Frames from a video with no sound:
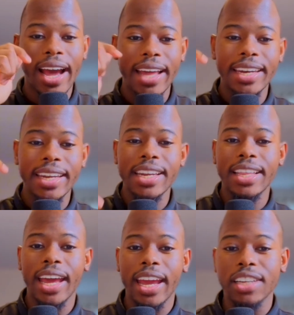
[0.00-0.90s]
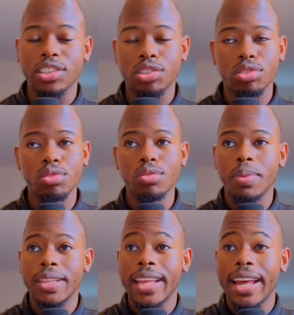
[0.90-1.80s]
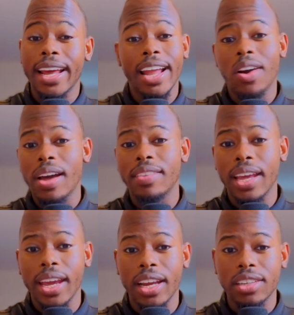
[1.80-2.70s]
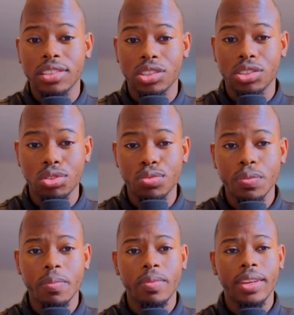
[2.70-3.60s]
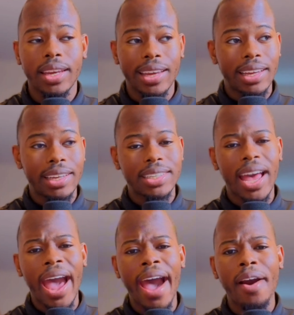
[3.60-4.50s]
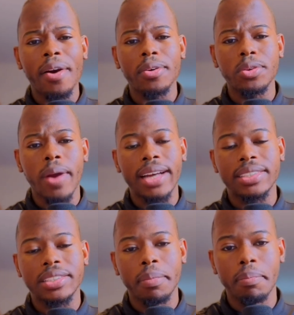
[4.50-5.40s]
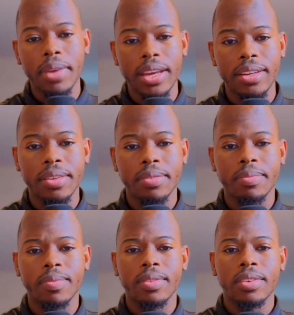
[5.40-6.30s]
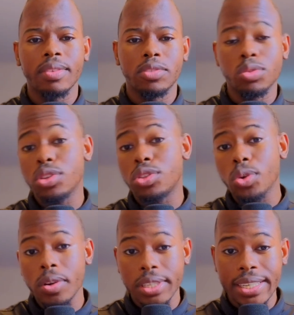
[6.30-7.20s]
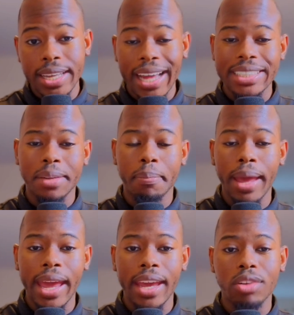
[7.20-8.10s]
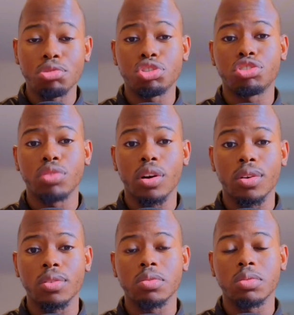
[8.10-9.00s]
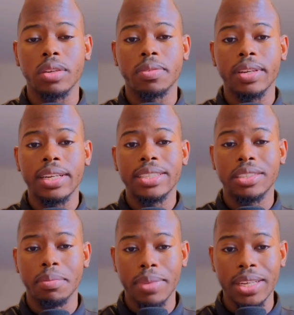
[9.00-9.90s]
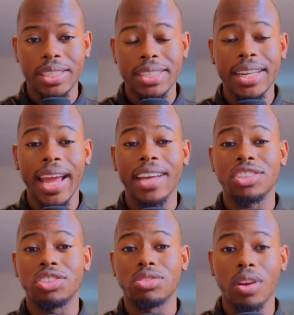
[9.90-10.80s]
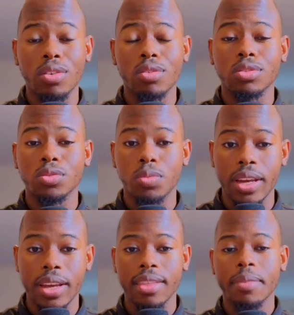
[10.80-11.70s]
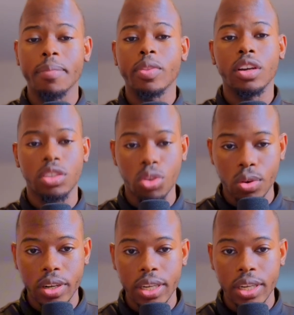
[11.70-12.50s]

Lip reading: needed the answer to, but that I now have the answer to, is how do I submit to authority as a man who struggles with submission and struggles with authority?